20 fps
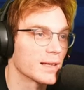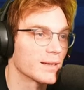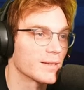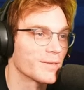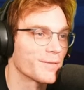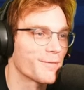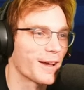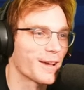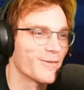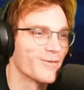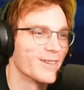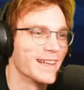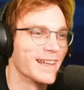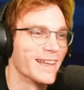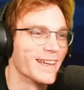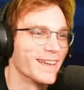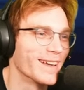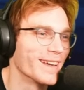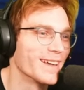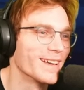Thank me
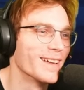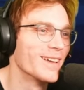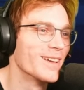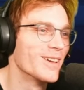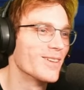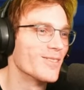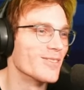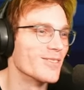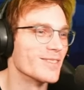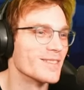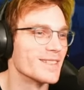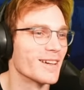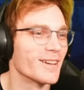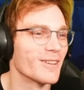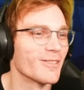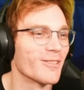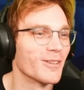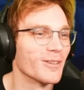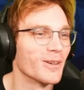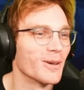later. Was there
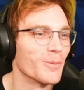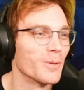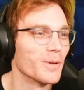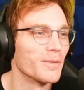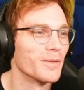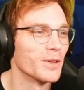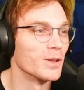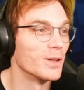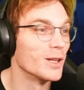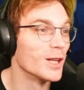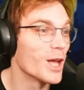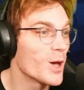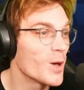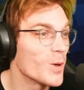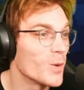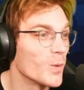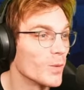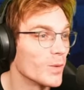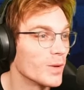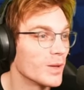growing up with you? No.
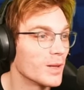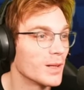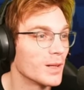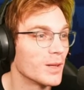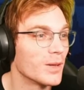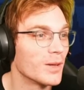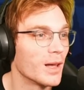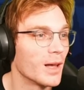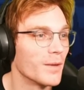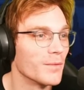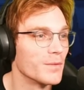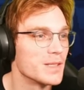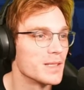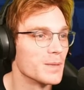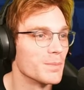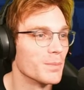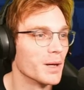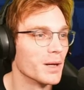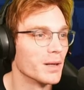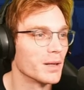Have you
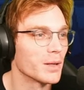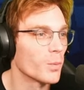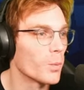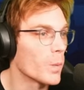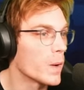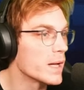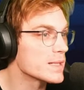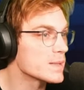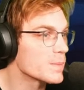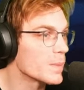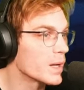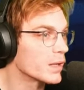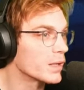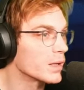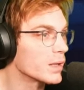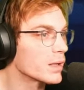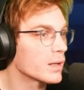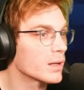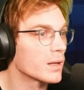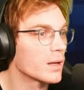seen Mike? Where's
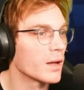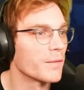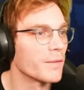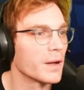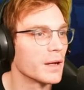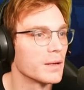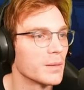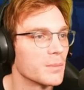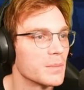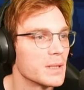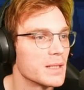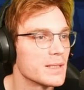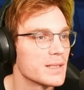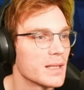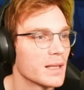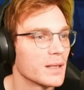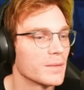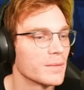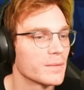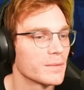Mike? I found him. He's
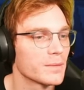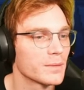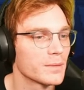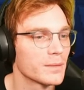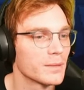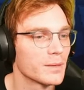safe.